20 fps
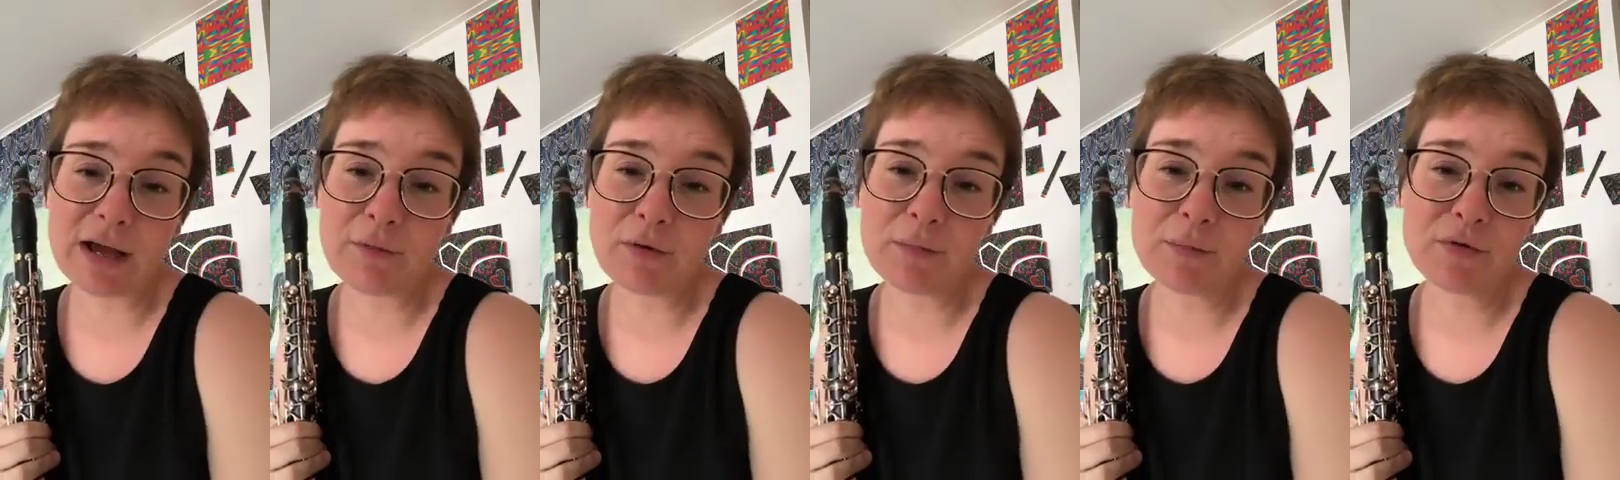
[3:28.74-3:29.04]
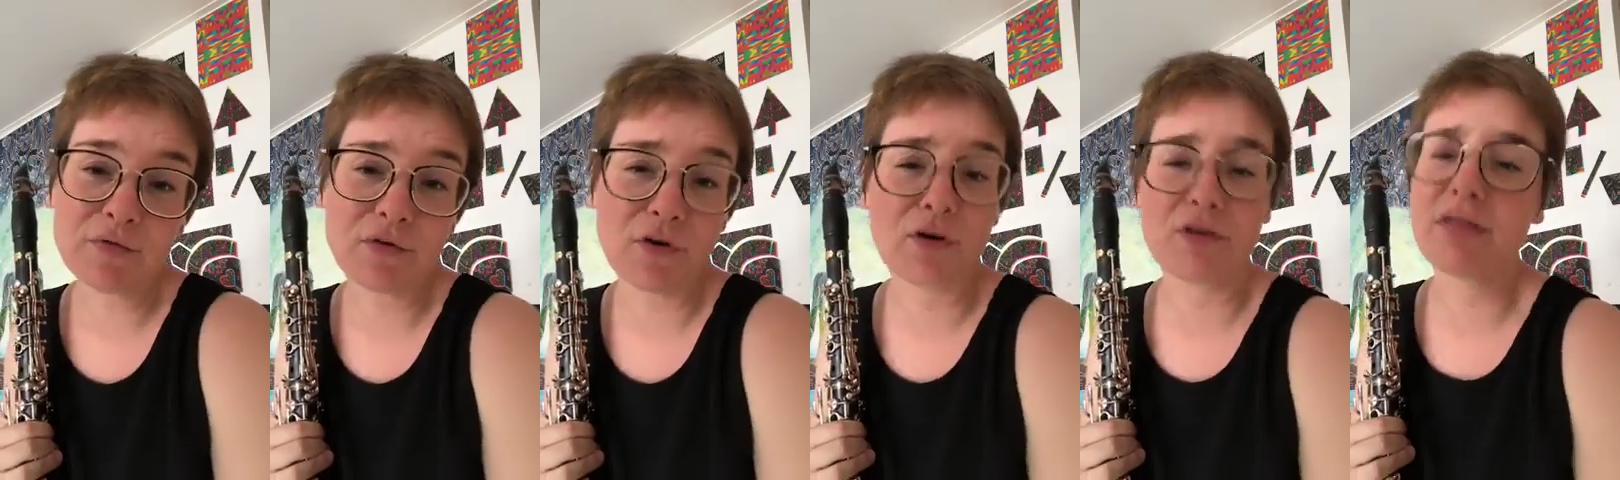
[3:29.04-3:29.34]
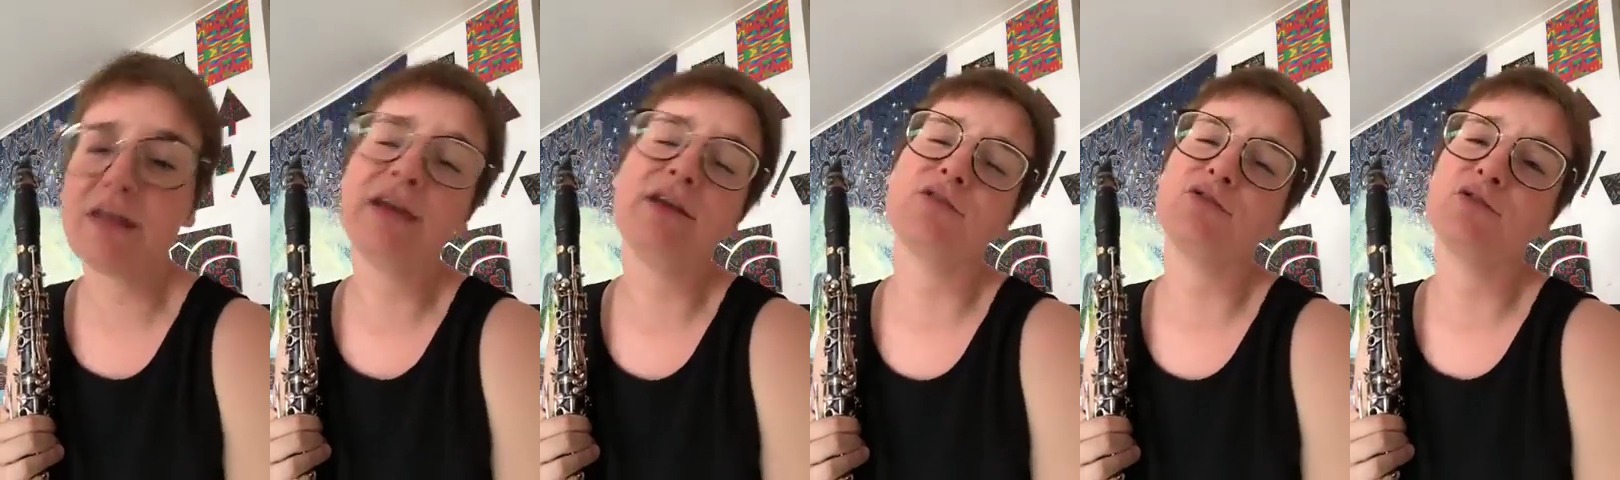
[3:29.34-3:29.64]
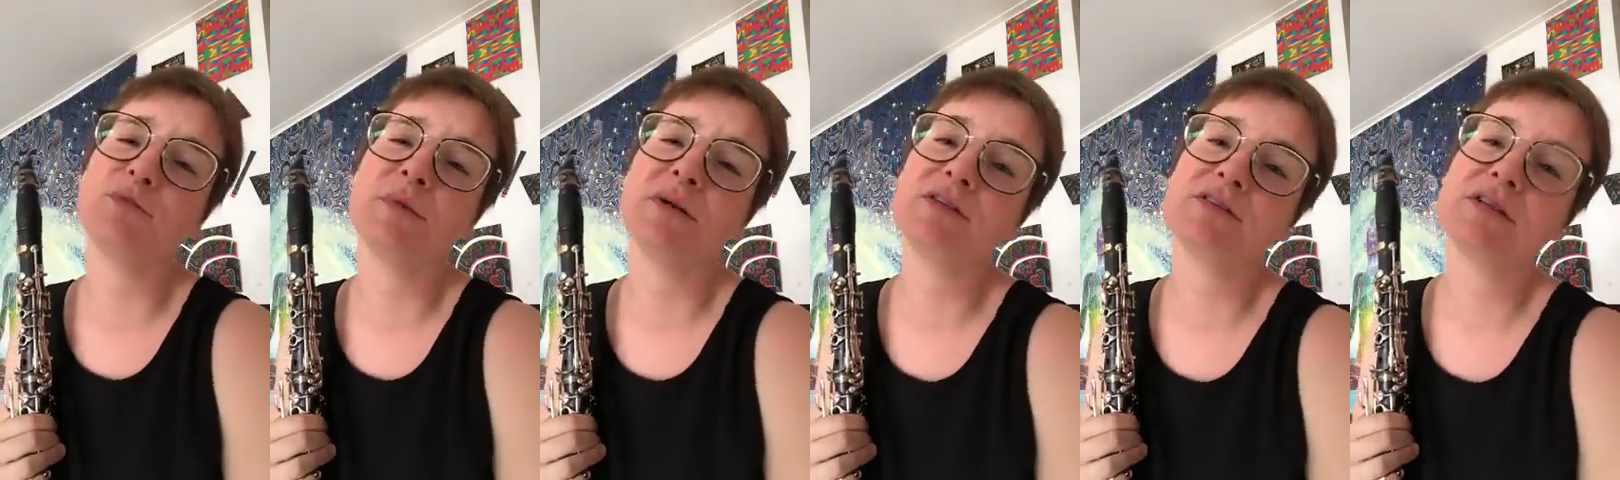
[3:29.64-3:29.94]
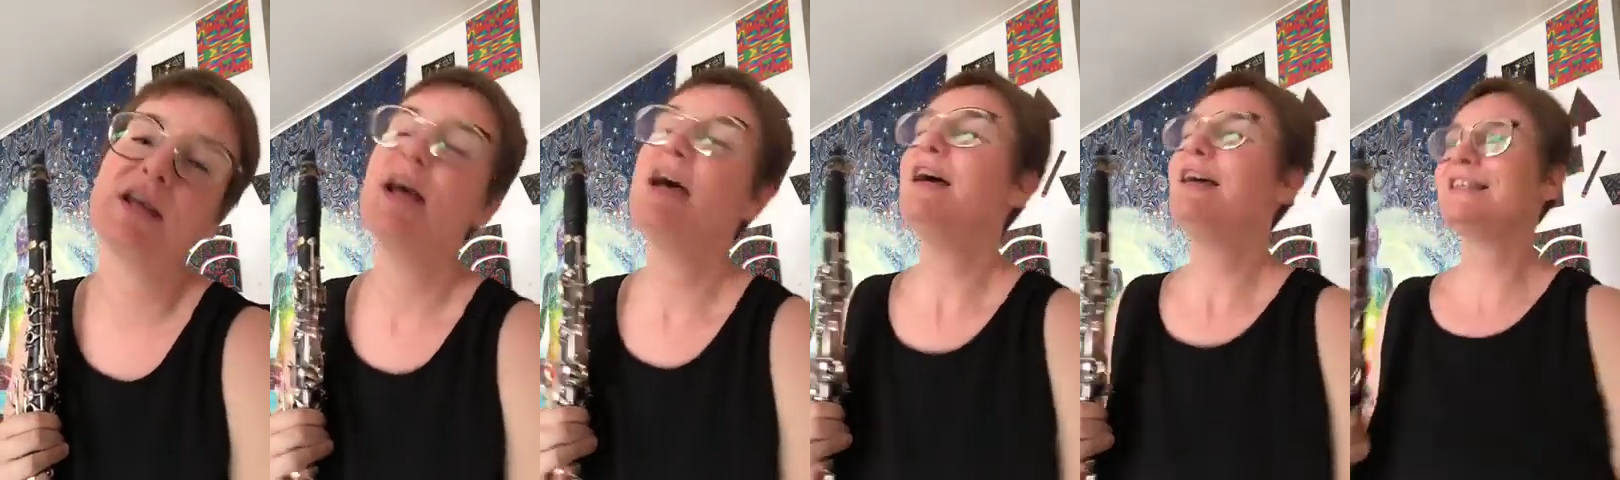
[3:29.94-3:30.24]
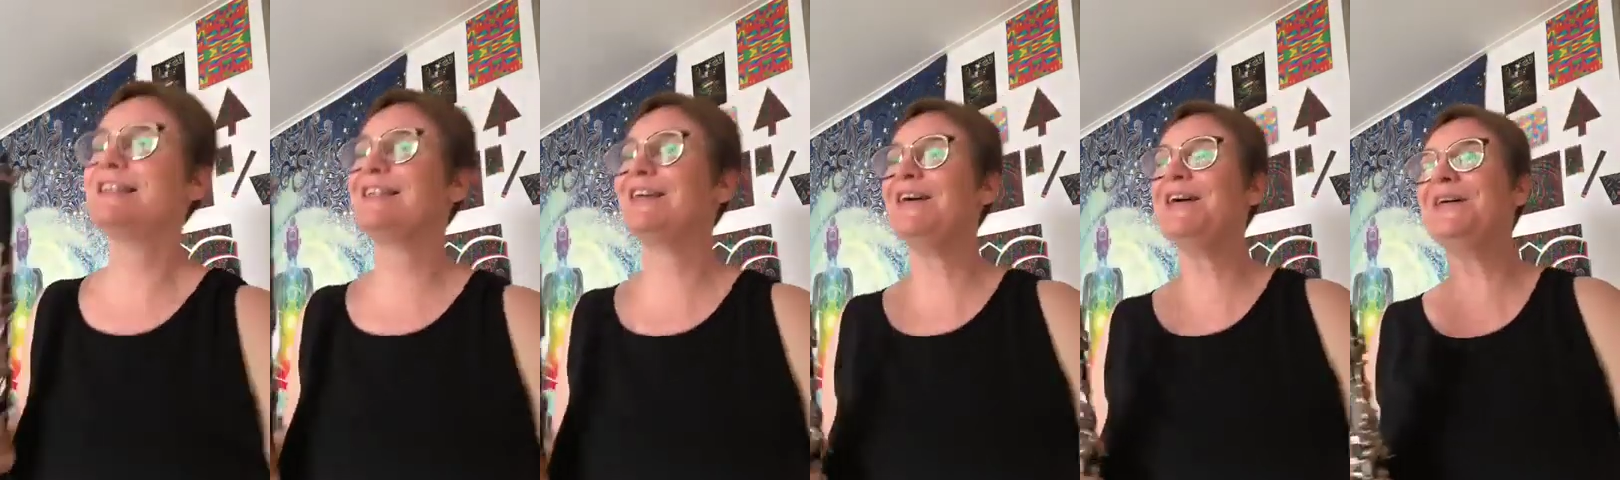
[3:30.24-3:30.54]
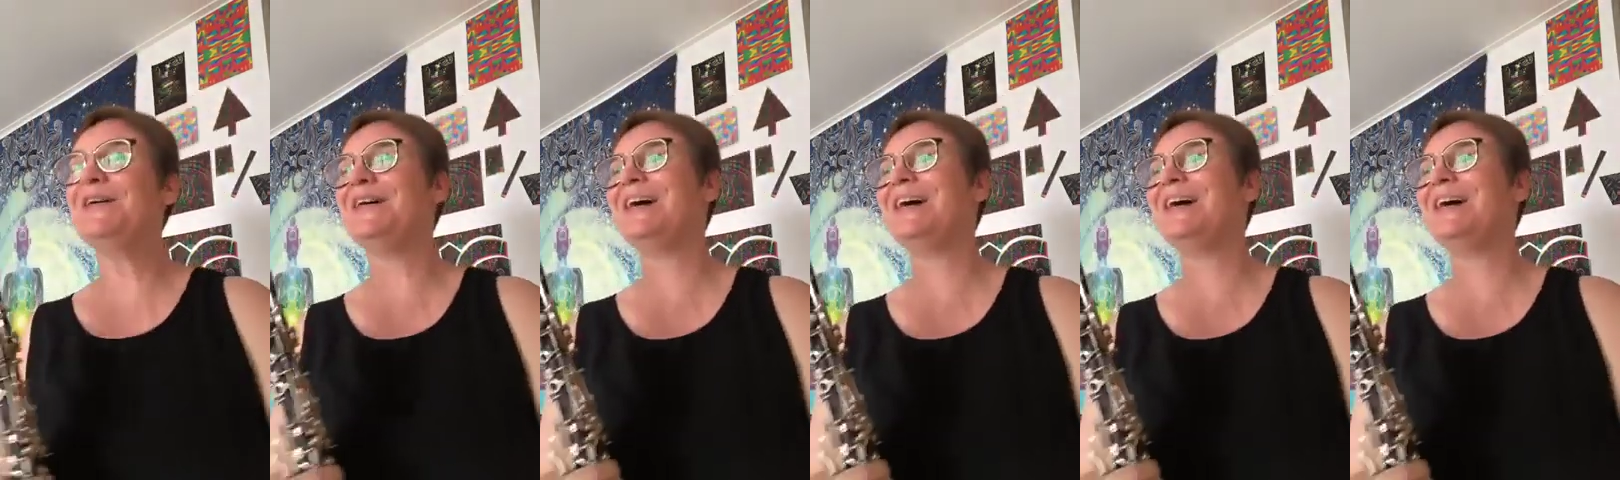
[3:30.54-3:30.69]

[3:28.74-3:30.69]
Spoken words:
that one before. Thank you so much. So